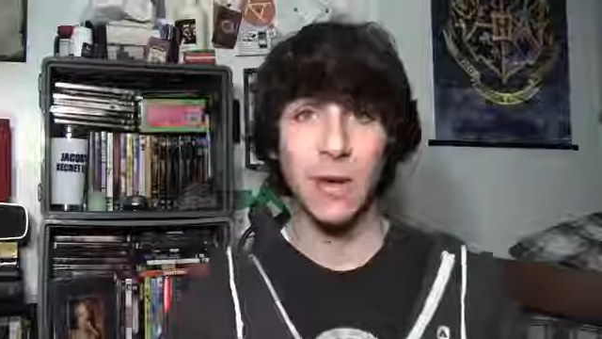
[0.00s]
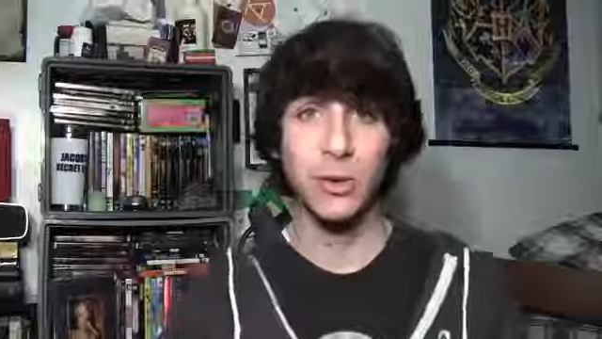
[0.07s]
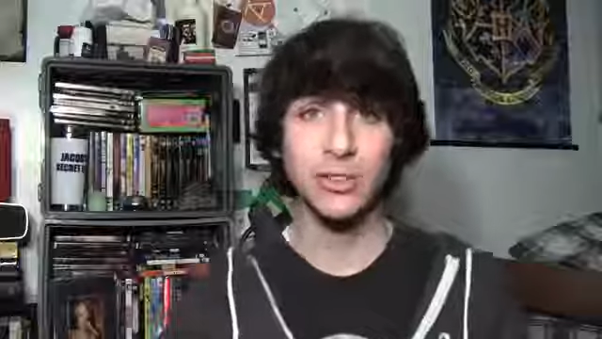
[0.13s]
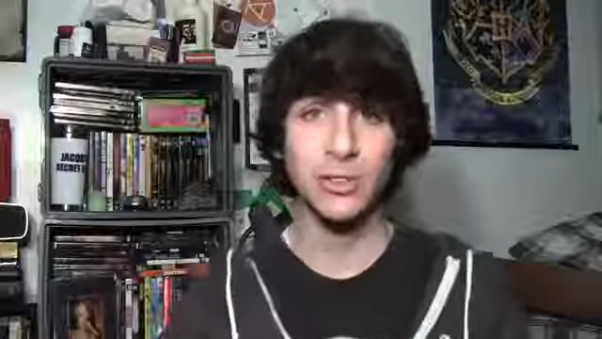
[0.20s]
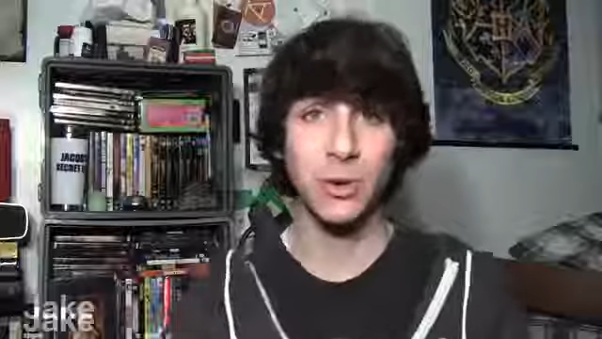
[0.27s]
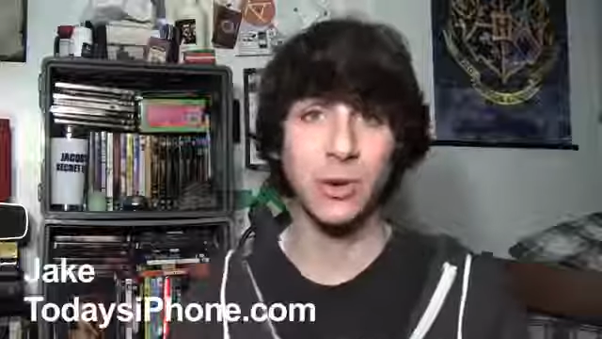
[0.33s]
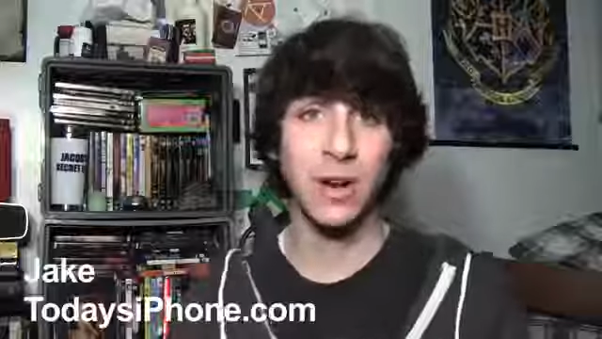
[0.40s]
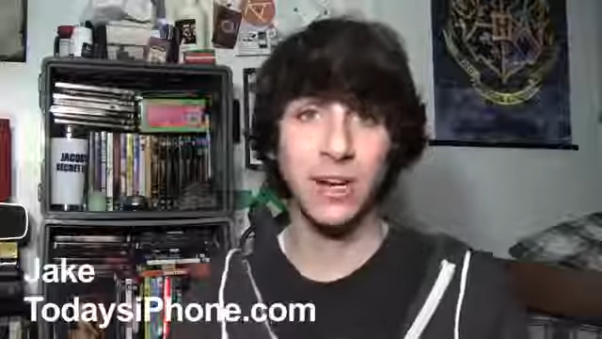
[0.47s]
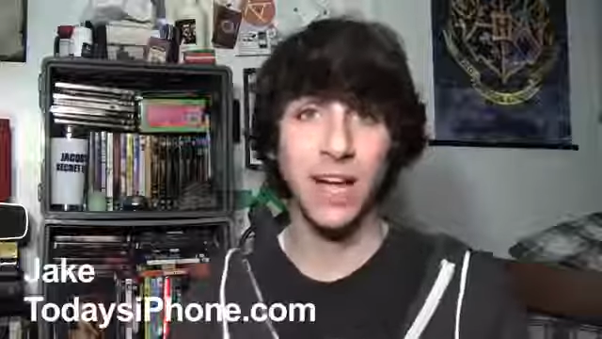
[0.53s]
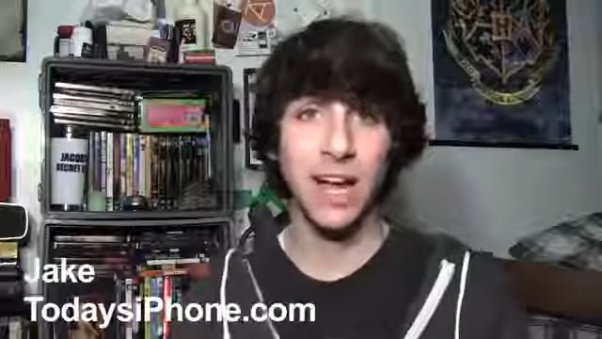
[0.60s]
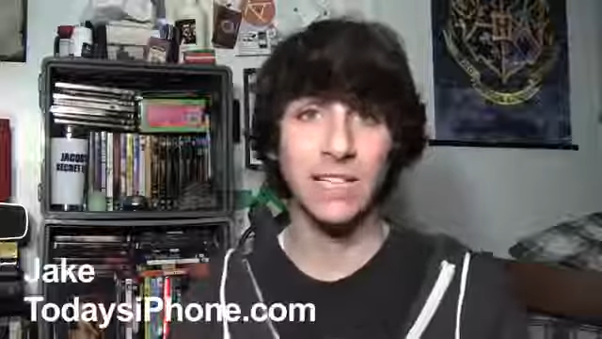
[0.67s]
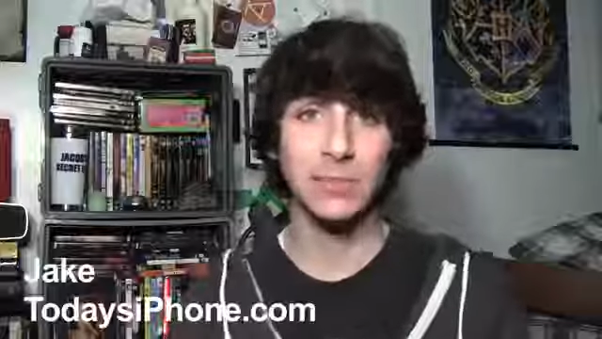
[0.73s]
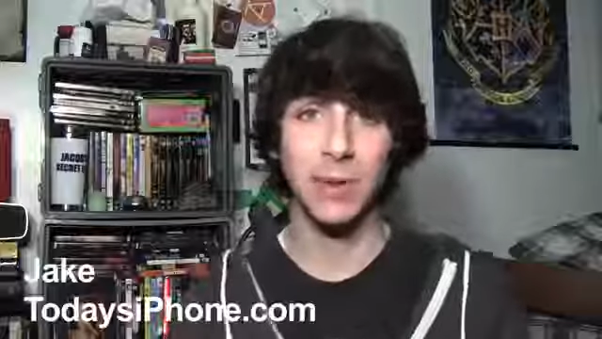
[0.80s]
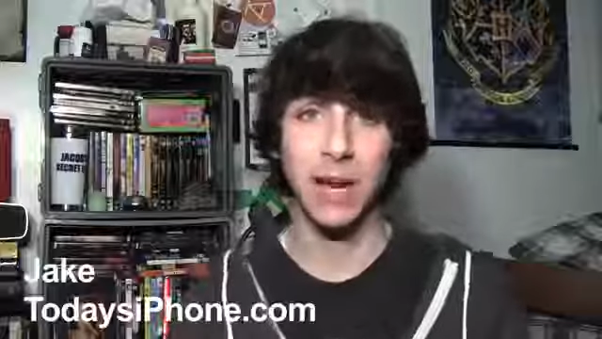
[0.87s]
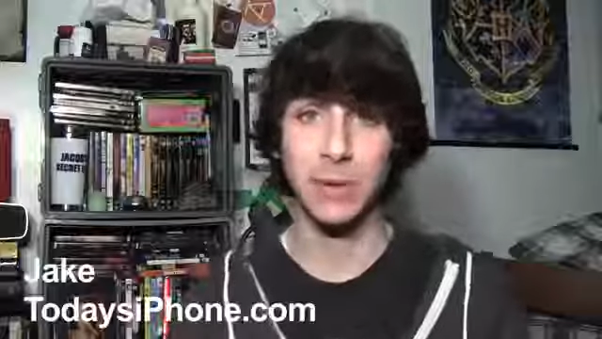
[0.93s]
Hey, what's going on,
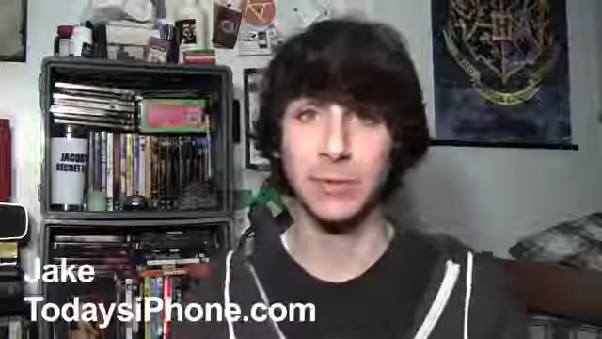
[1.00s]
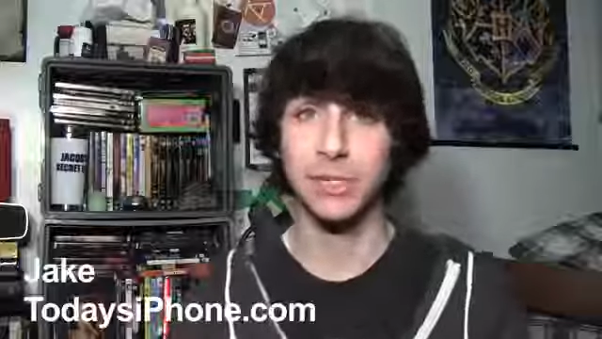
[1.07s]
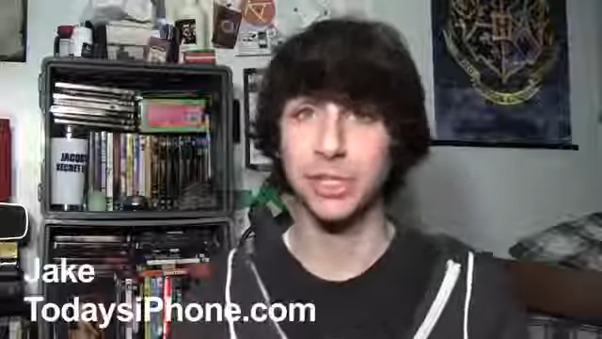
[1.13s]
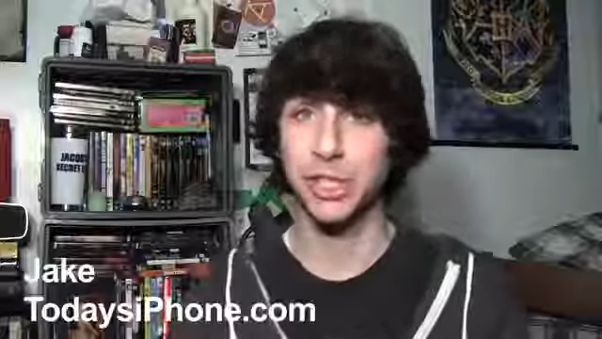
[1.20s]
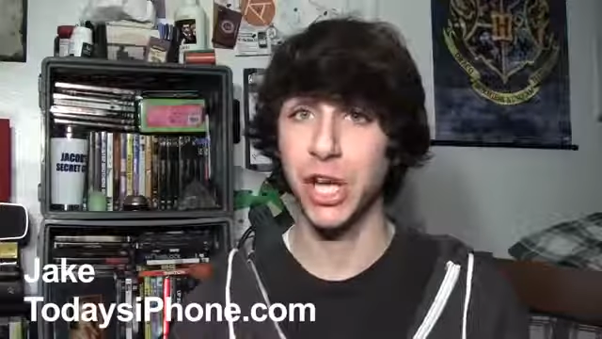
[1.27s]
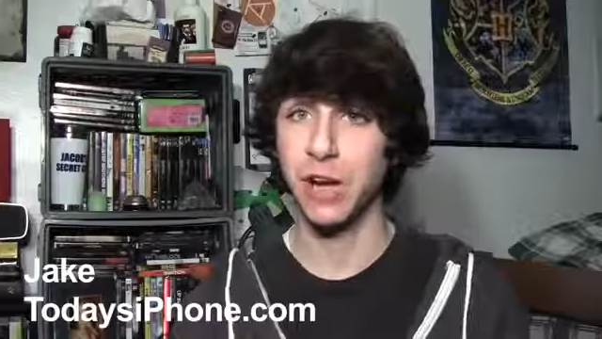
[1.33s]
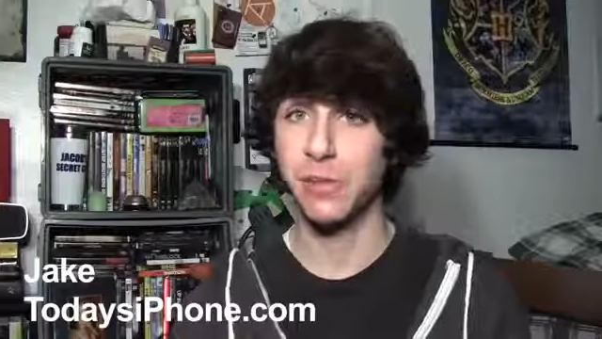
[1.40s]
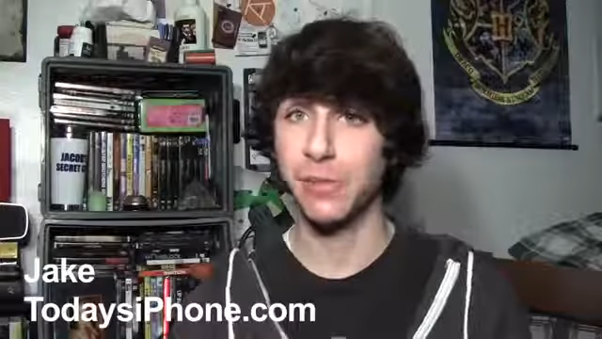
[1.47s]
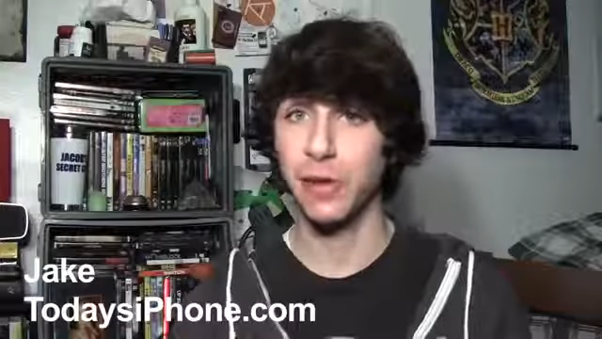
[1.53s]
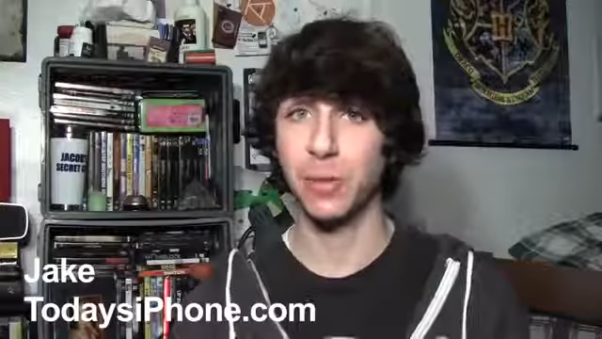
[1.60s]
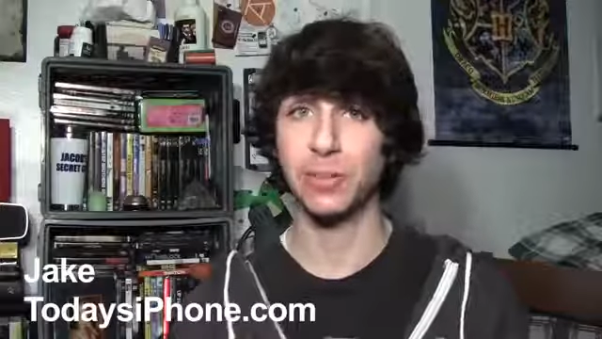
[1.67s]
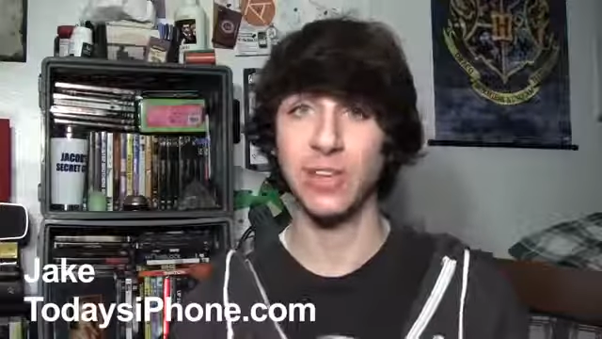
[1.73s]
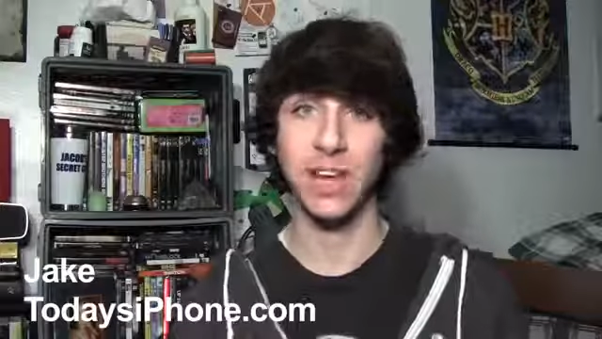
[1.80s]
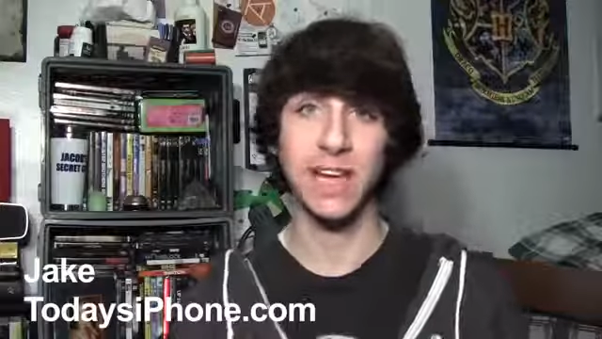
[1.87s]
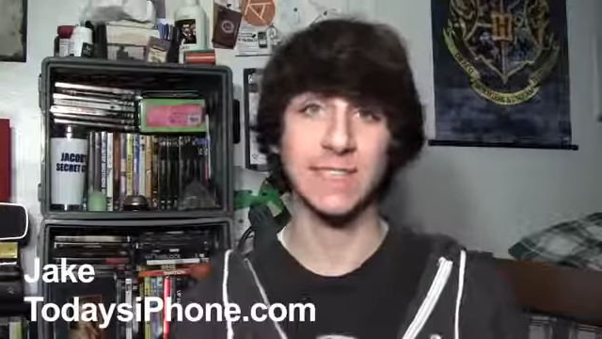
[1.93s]
guys? My name is Jake
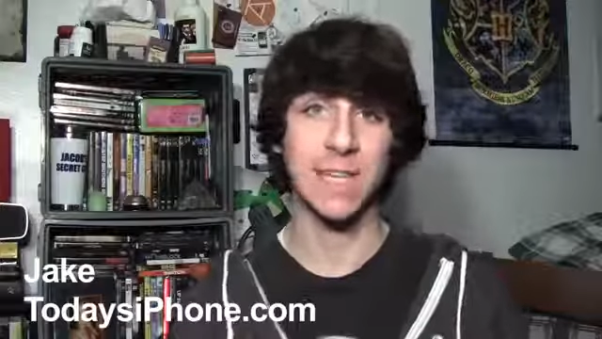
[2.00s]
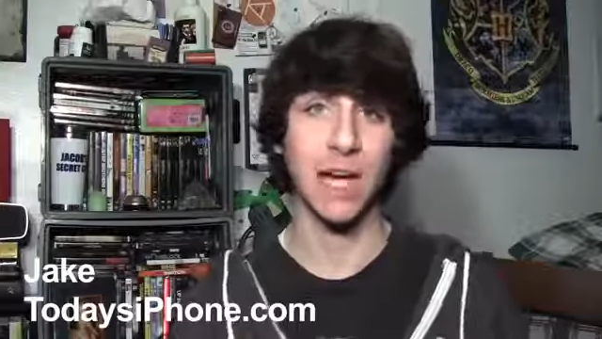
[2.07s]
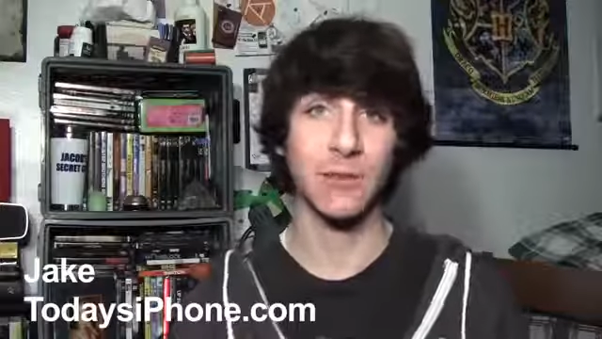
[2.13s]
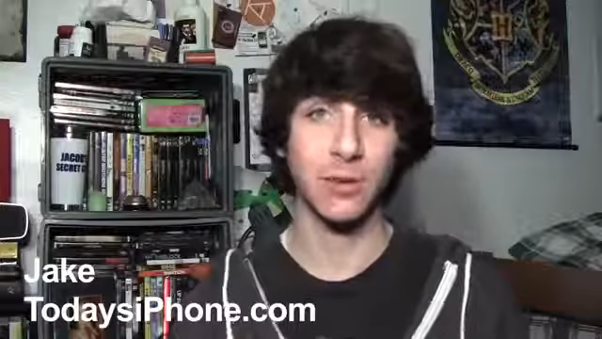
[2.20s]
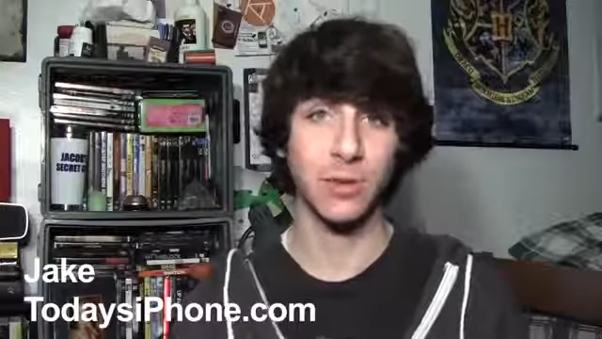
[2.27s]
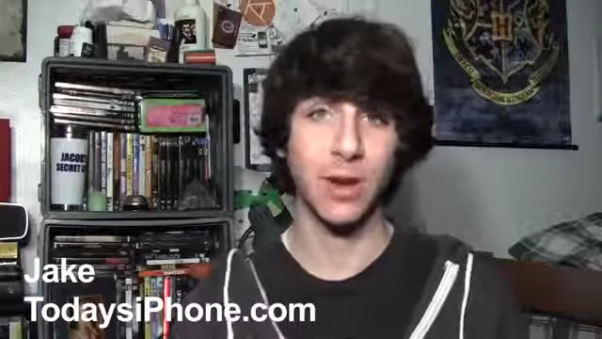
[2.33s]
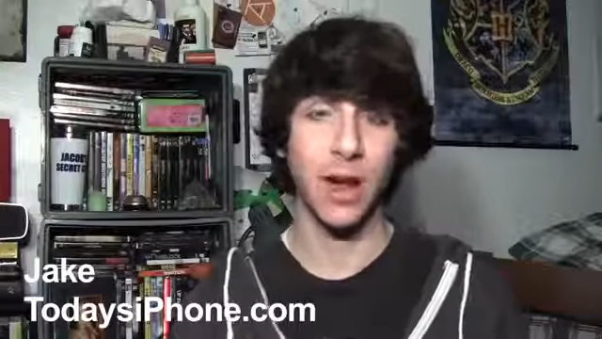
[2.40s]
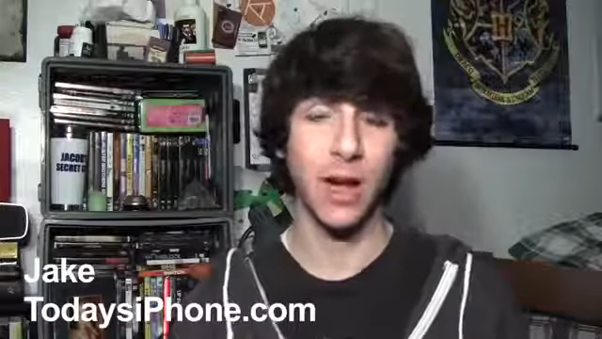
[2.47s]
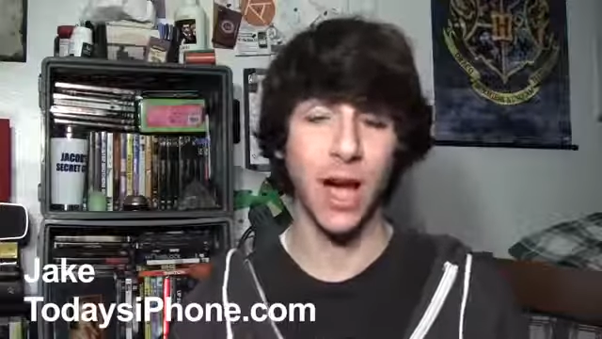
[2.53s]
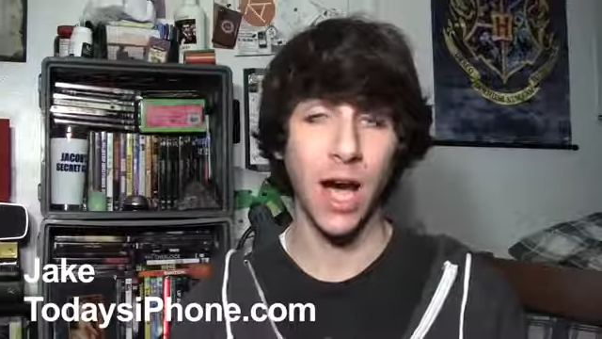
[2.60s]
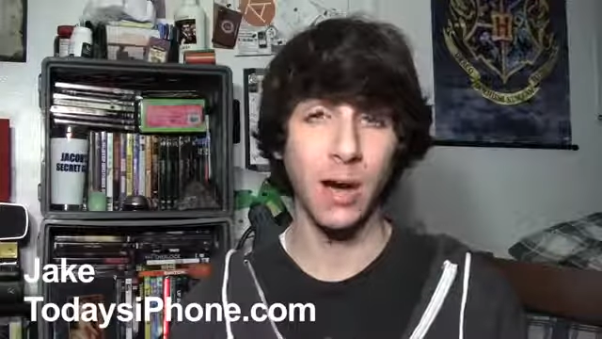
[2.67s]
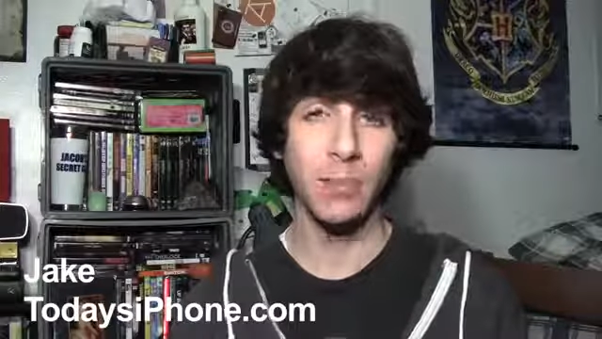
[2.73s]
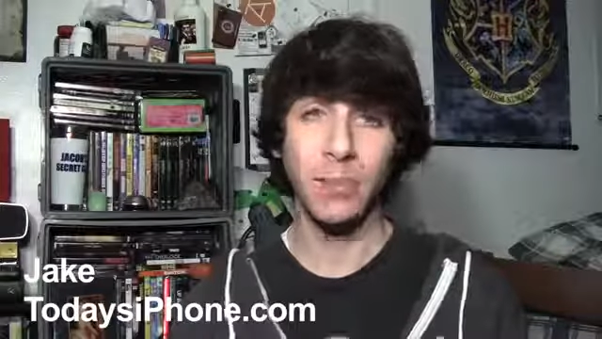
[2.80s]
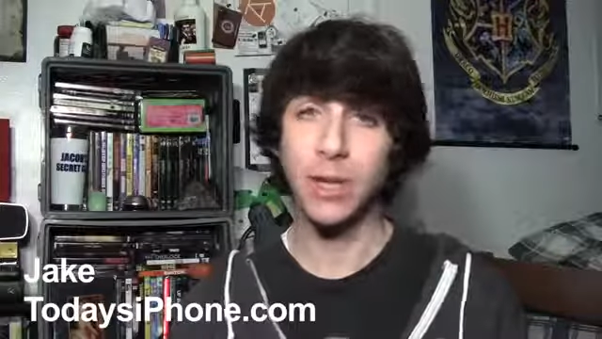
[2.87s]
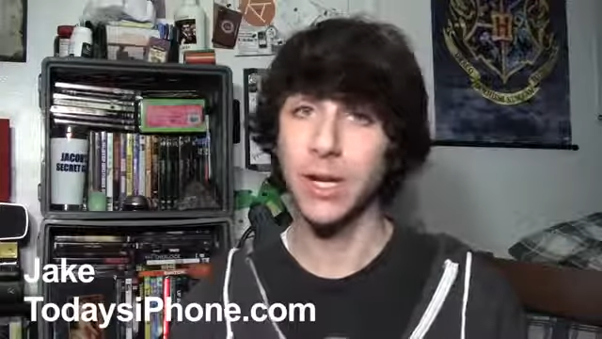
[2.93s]
from
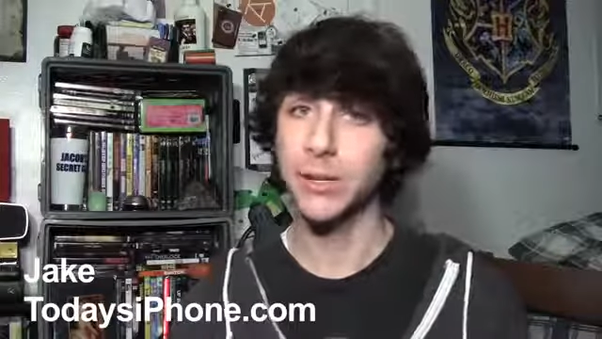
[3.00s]
today'siphone.com,